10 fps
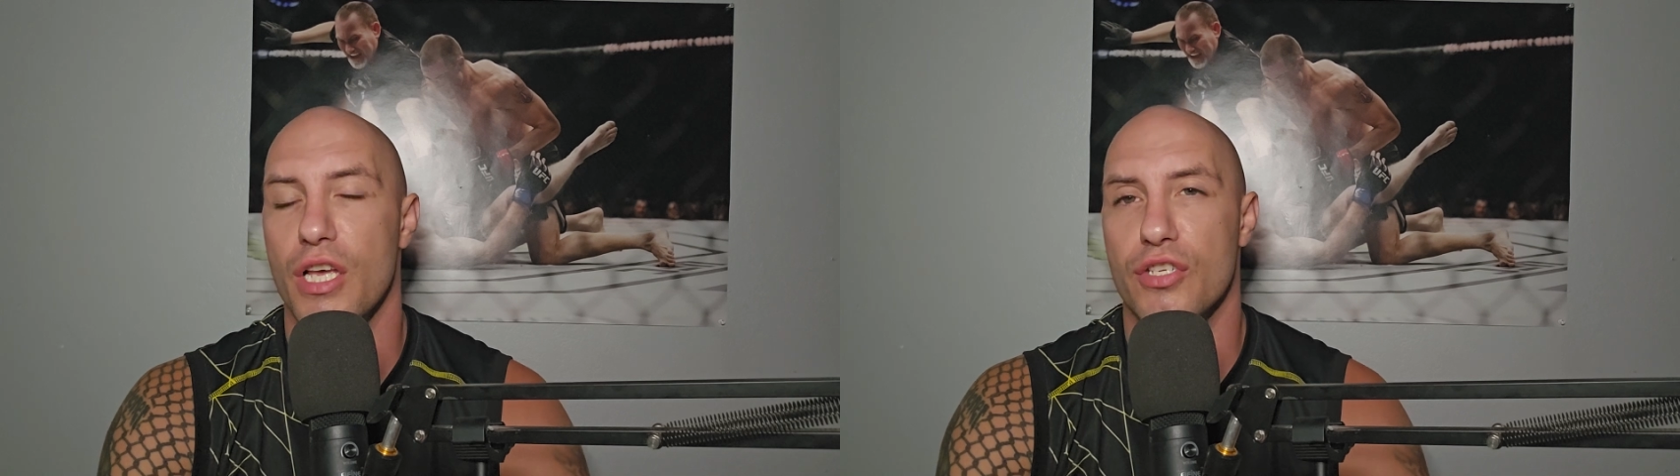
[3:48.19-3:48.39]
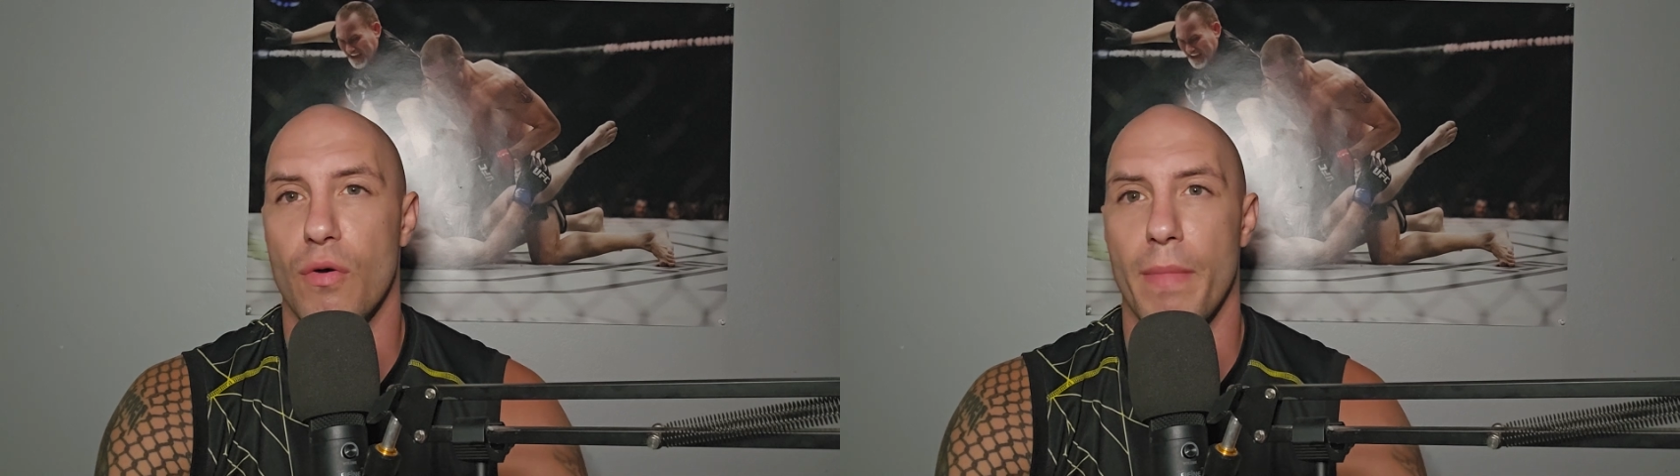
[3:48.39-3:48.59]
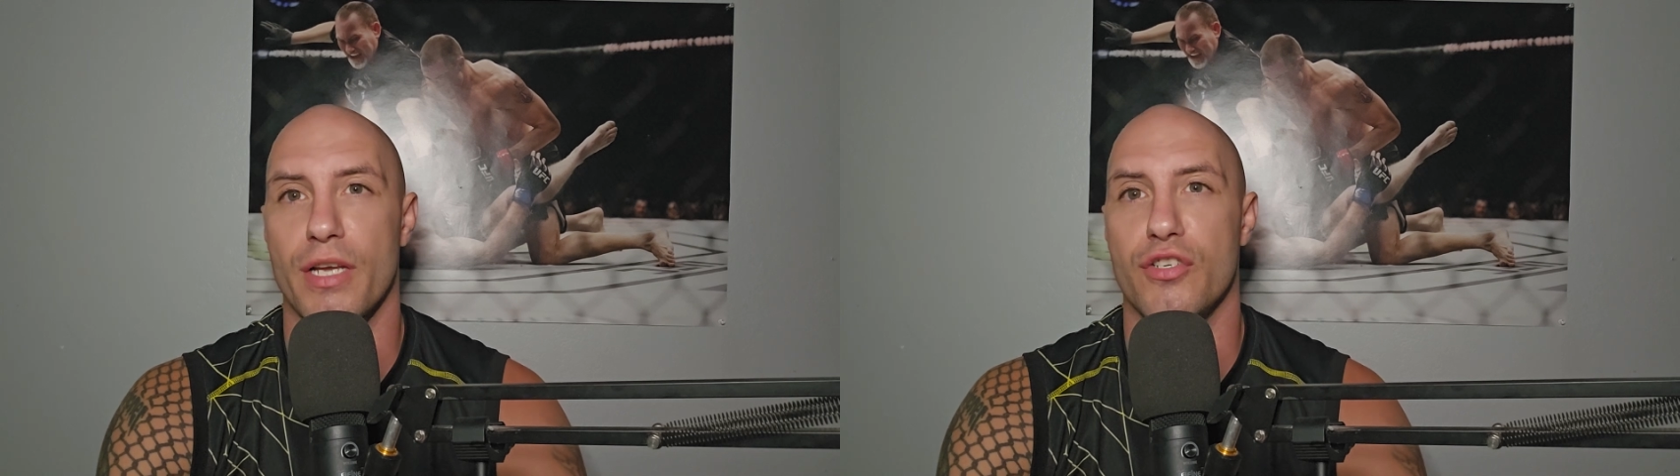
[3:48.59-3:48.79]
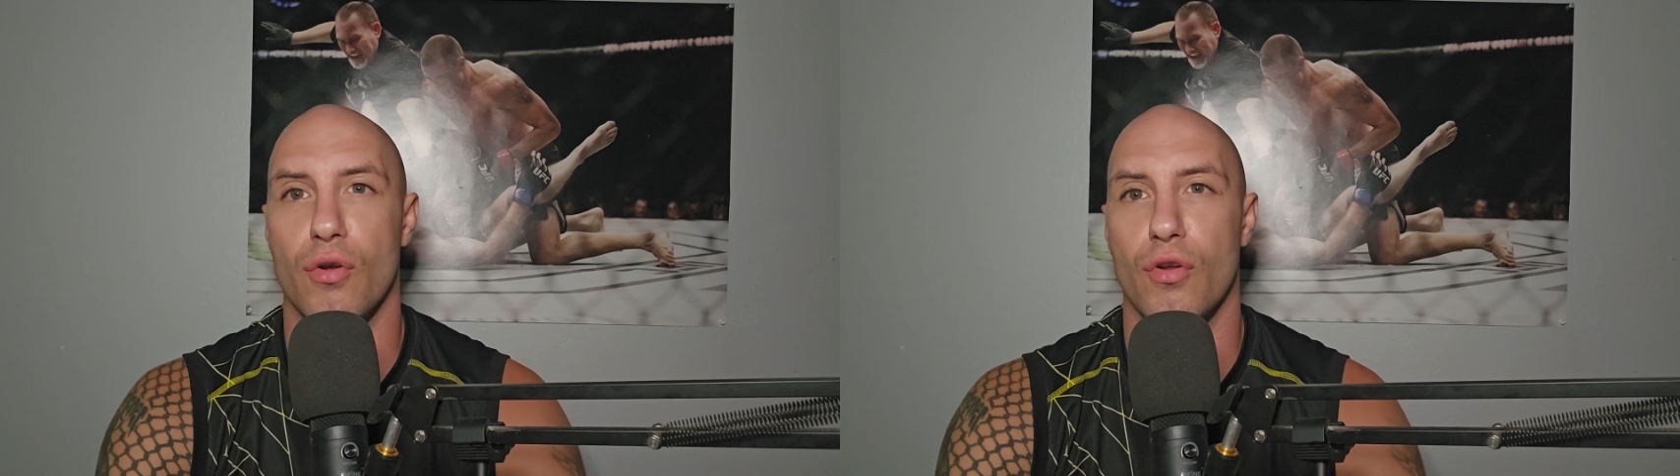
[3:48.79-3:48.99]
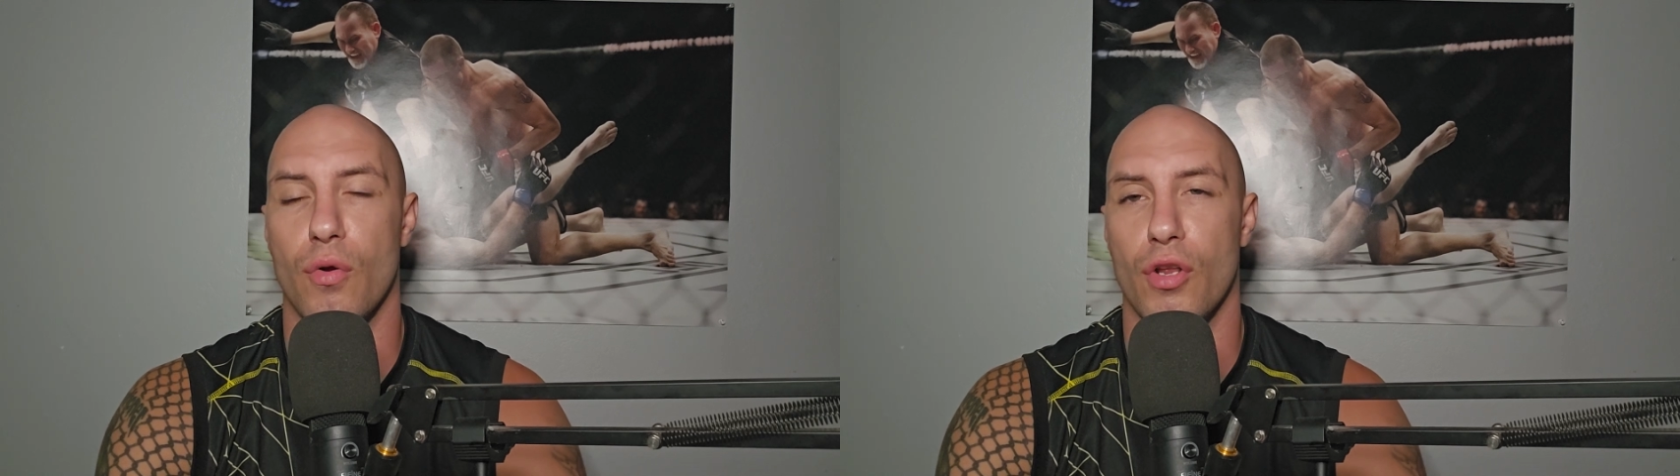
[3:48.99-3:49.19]
So make
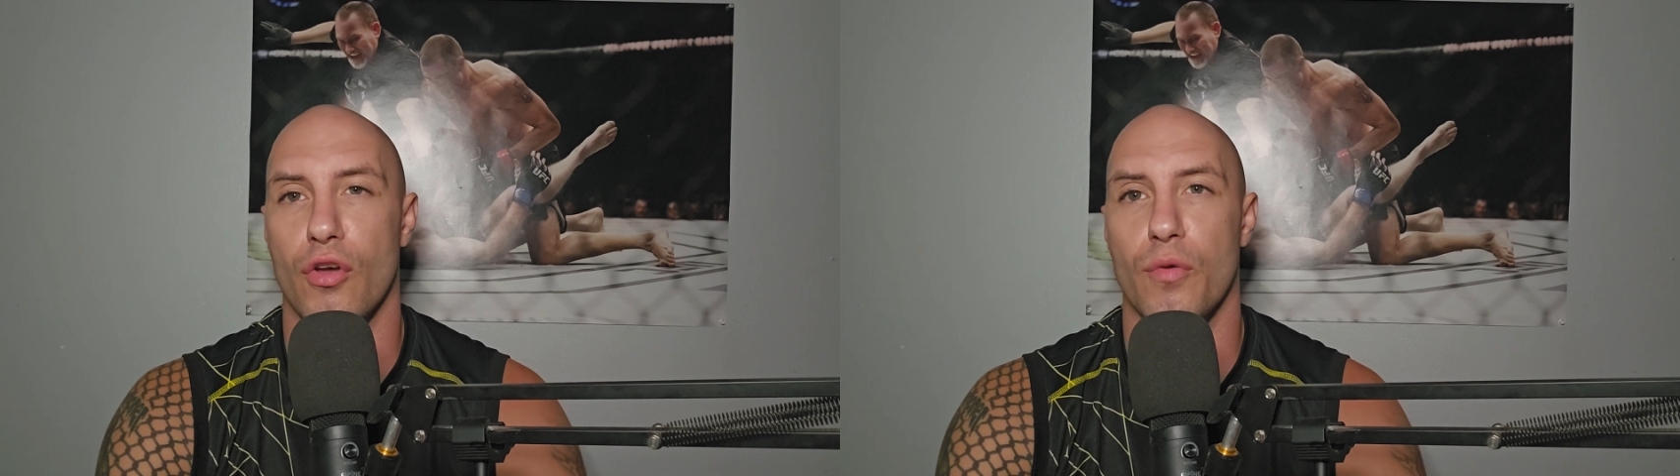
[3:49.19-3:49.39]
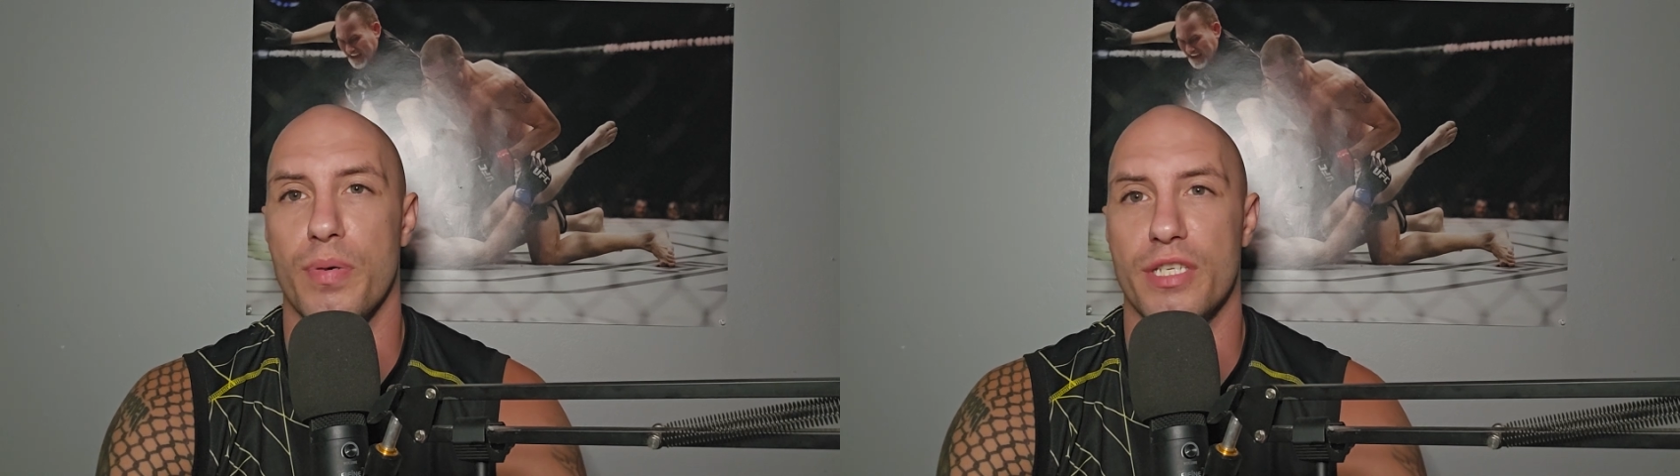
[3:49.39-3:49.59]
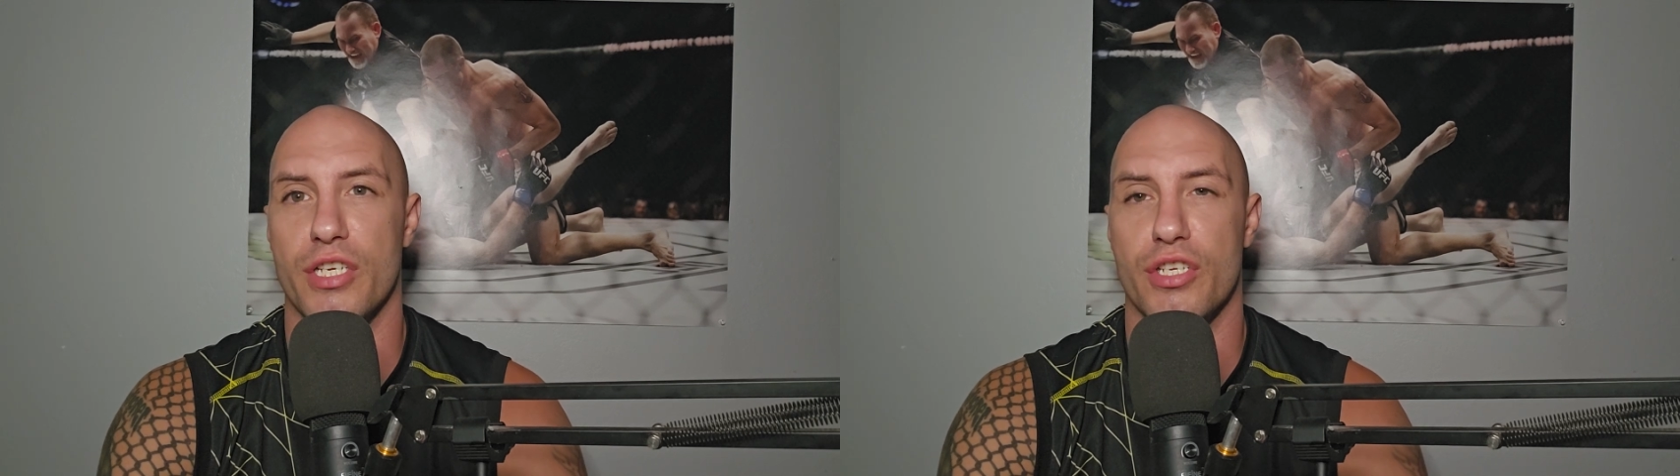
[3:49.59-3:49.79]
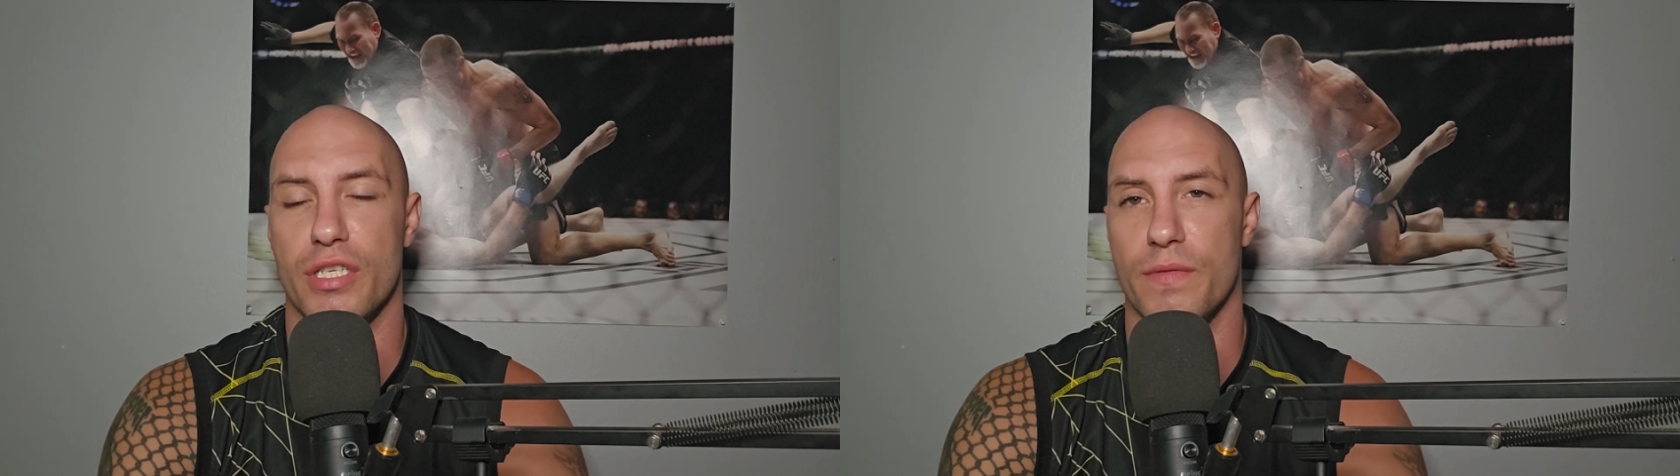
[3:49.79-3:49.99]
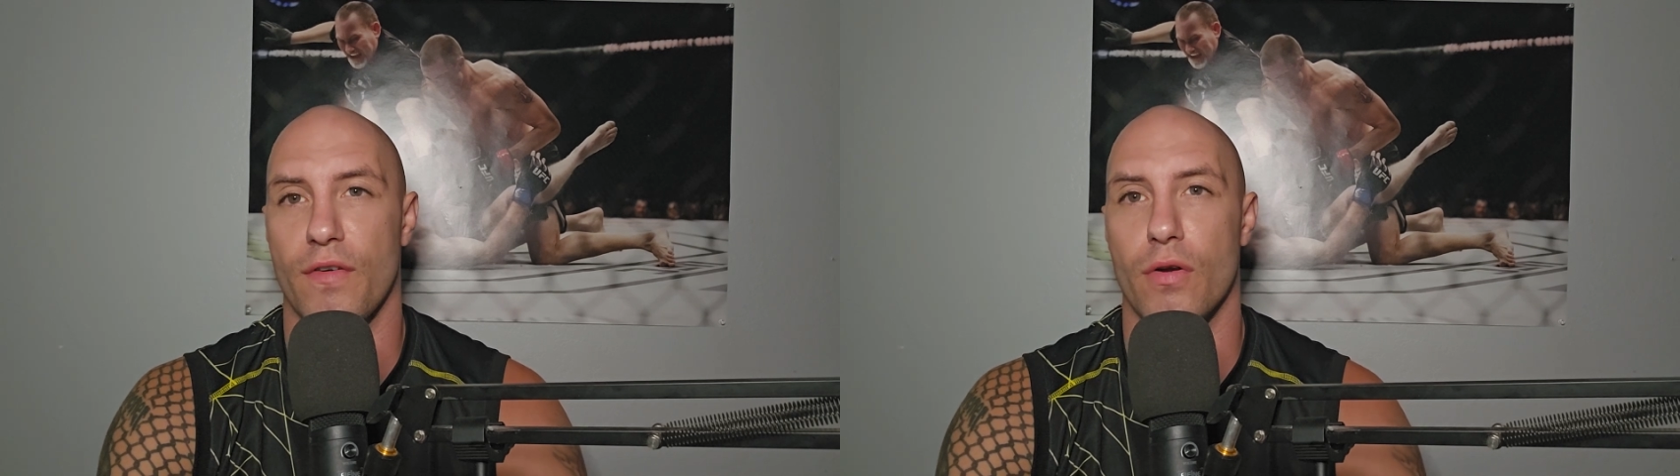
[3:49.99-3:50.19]
sure you're in good
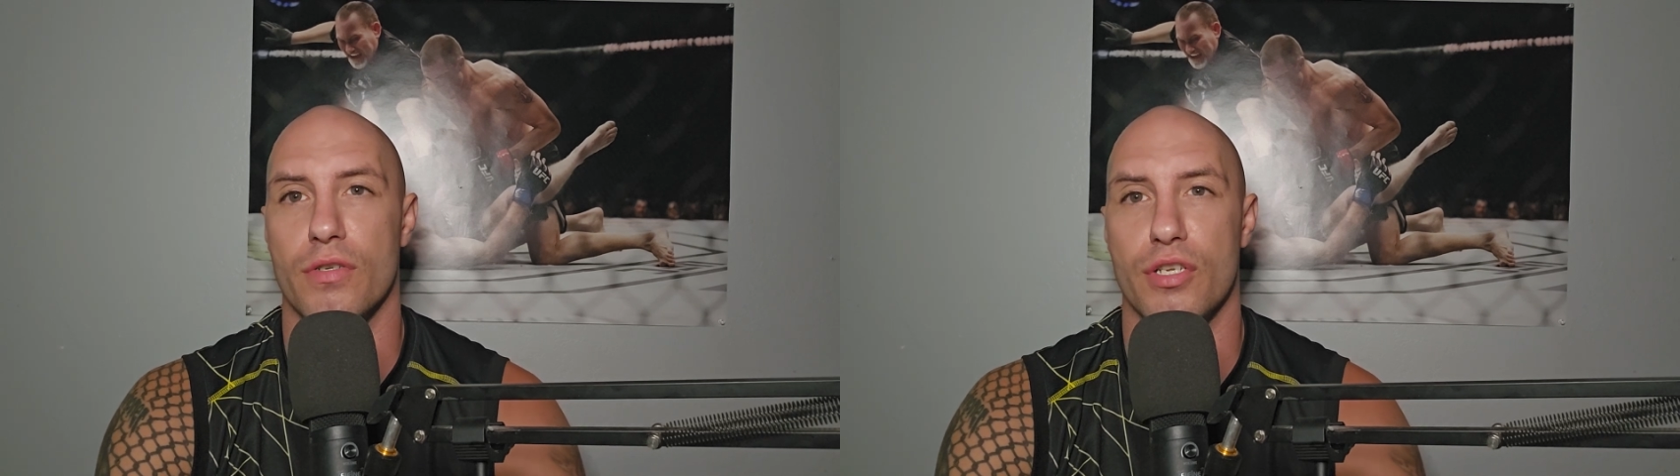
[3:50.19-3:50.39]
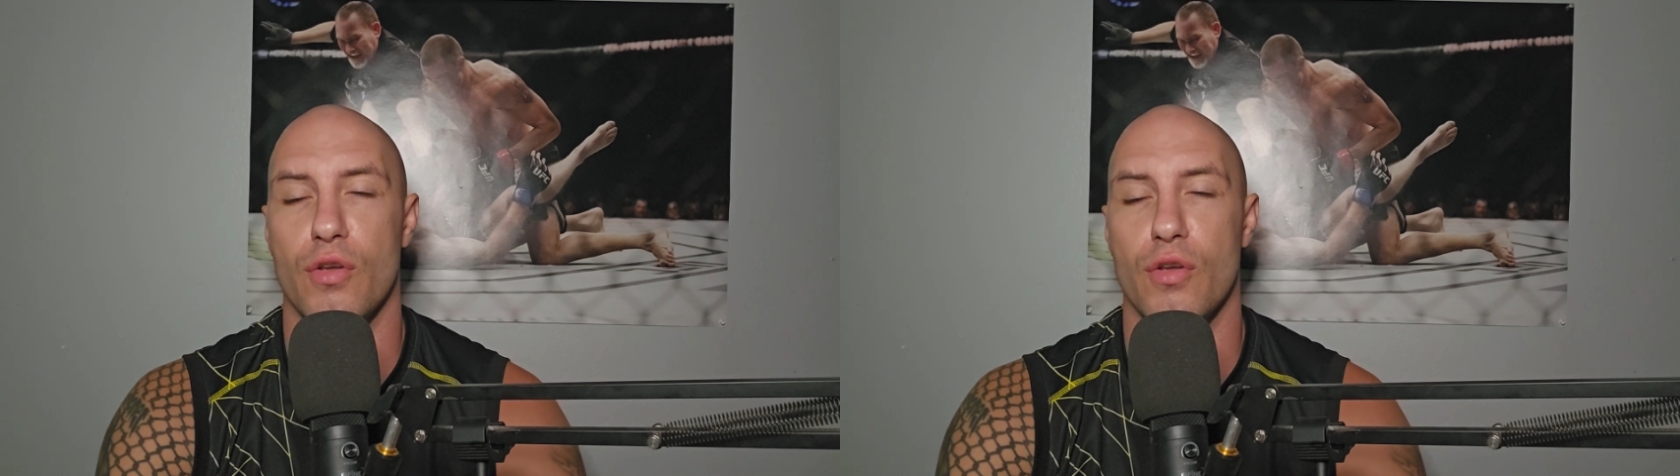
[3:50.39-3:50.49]
positions first.